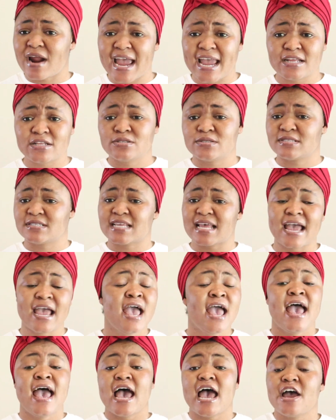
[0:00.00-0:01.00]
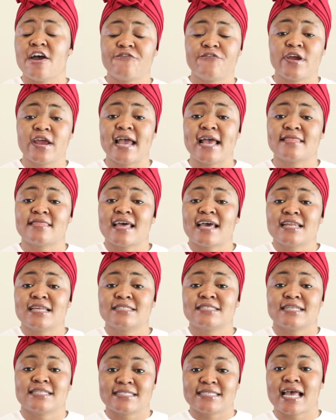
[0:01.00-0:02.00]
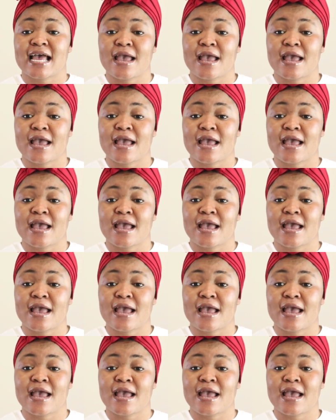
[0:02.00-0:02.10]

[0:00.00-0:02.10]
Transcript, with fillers: right to side every and that is the